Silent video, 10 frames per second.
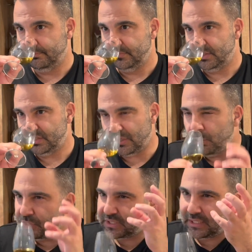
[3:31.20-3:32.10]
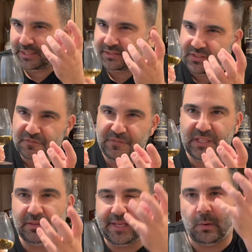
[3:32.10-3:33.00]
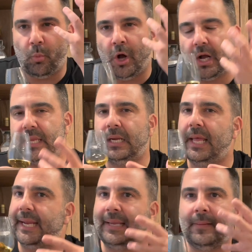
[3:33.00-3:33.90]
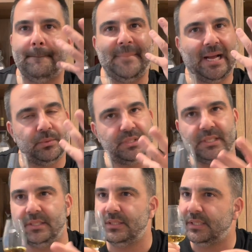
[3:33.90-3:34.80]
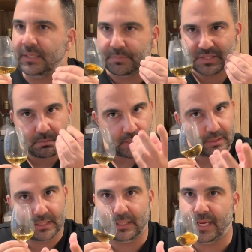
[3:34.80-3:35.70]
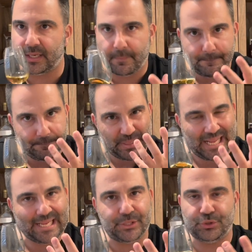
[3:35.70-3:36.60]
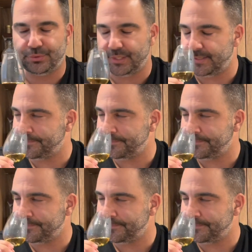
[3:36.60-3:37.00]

So it's almost got like this feel that I'm walking like in the mountains and I'm smelling like pine tree.